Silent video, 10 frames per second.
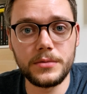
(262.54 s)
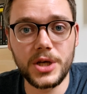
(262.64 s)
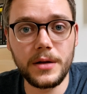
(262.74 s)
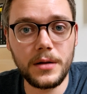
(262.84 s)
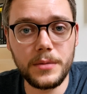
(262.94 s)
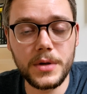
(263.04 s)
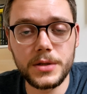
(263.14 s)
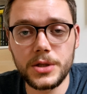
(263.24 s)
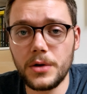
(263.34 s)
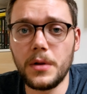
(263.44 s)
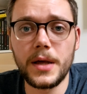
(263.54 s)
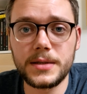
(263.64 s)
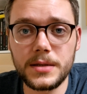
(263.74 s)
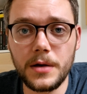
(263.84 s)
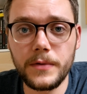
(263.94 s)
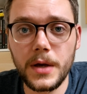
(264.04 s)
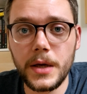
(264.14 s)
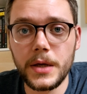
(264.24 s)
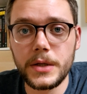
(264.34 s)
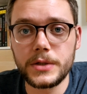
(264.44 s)
channel image and all that stuff.
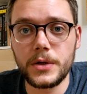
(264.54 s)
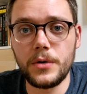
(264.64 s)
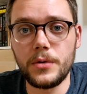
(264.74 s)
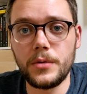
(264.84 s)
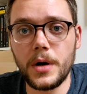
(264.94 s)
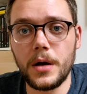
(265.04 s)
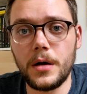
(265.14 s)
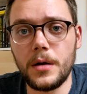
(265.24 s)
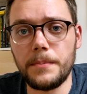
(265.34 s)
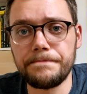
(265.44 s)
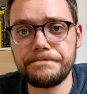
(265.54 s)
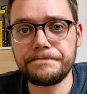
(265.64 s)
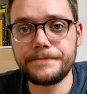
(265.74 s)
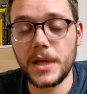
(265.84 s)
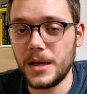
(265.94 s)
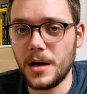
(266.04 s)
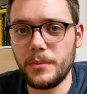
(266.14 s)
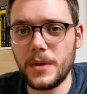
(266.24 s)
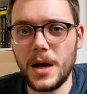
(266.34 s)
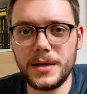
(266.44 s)
So
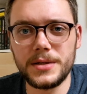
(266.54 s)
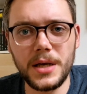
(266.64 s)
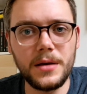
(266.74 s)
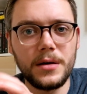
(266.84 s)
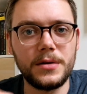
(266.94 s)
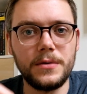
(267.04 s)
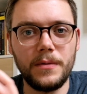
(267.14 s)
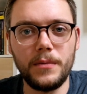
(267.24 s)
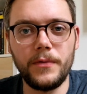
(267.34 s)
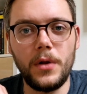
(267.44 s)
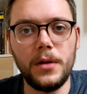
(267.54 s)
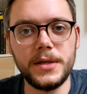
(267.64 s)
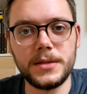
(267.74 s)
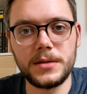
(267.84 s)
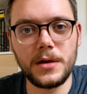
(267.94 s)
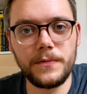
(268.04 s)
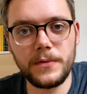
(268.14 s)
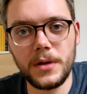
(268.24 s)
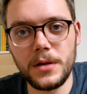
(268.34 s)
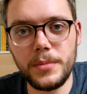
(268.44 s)
I tinkered with all these stuff a
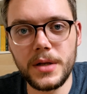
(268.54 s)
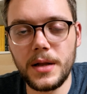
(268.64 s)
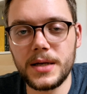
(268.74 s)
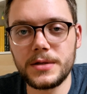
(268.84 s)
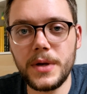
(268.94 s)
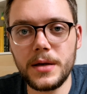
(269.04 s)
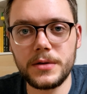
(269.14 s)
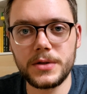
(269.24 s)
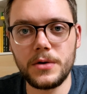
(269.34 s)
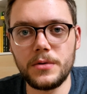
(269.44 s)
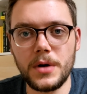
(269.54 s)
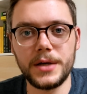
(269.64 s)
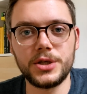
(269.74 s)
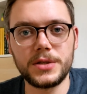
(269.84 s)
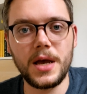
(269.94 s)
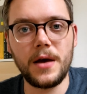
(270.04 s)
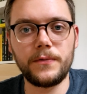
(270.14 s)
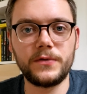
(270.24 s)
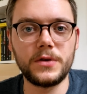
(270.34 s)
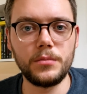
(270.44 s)
little bit last week. So I just
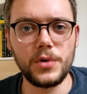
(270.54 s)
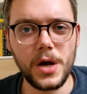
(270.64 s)
have some